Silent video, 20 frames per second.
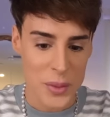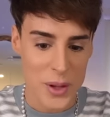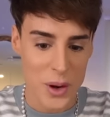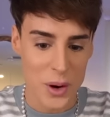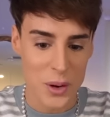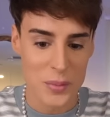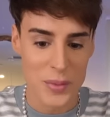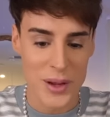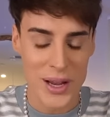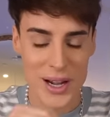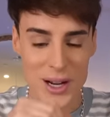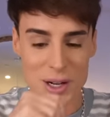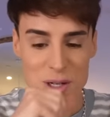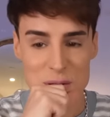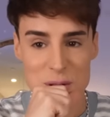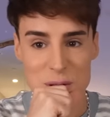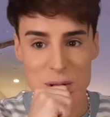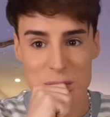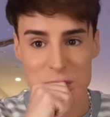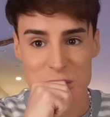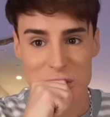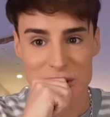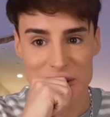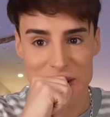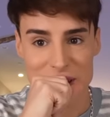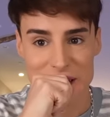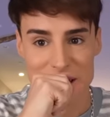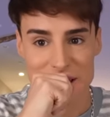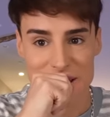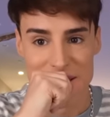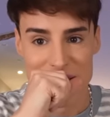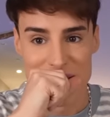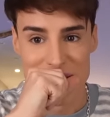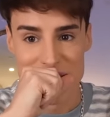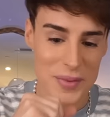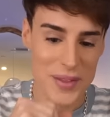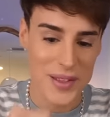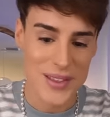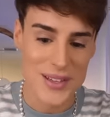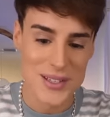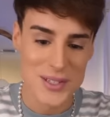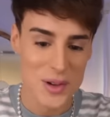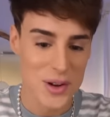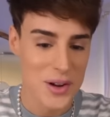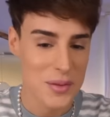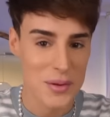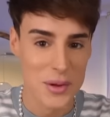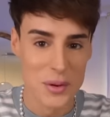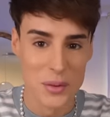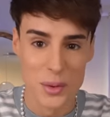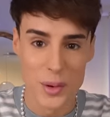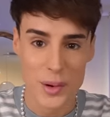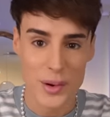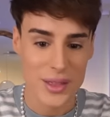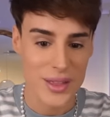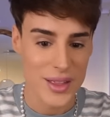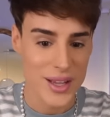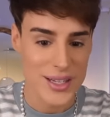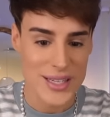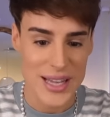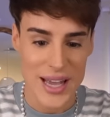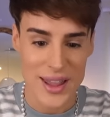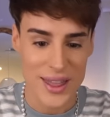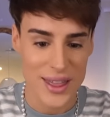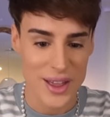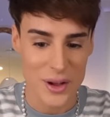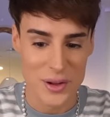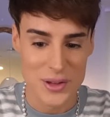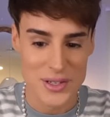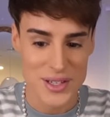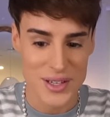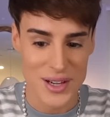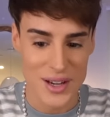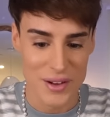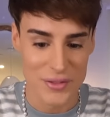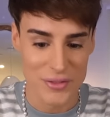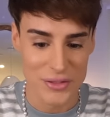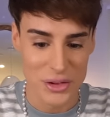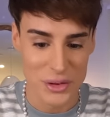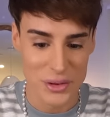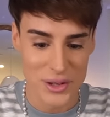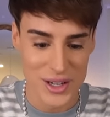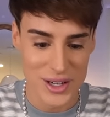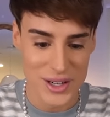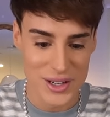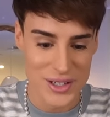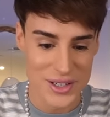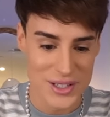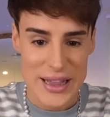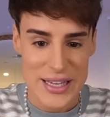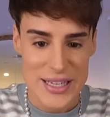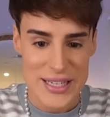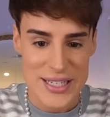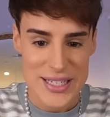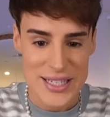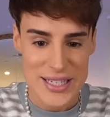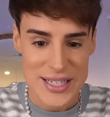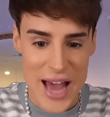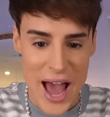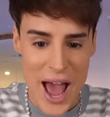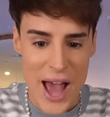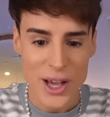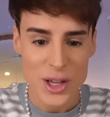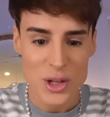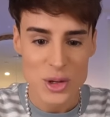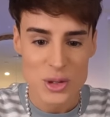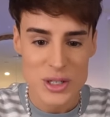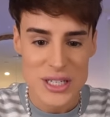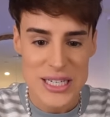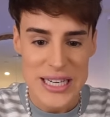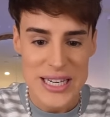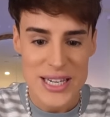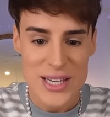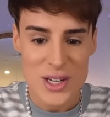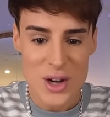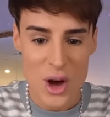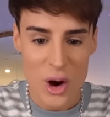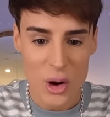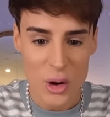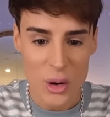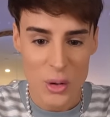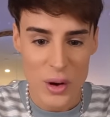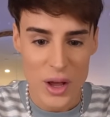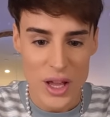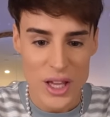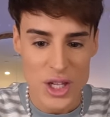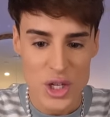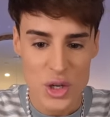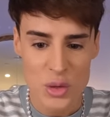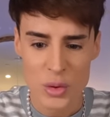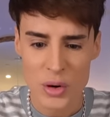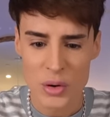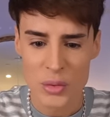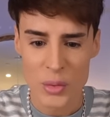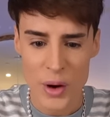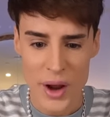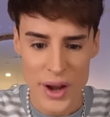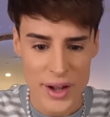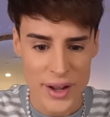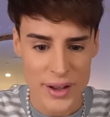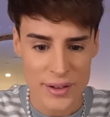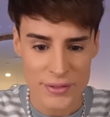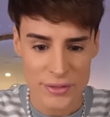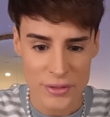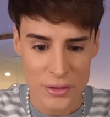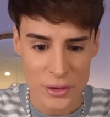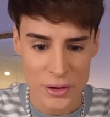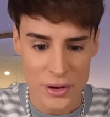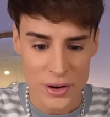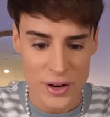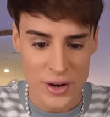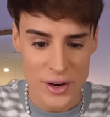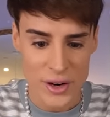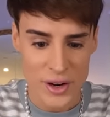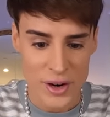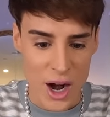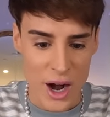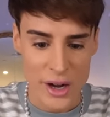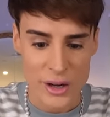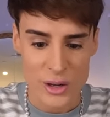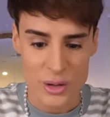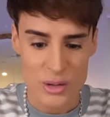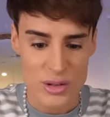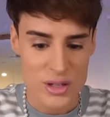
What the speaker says: oh man, I shouldn't really eat this. This is gonna be worth like 10,000 in a few years. The snack you didn't know you were waiting for. Are you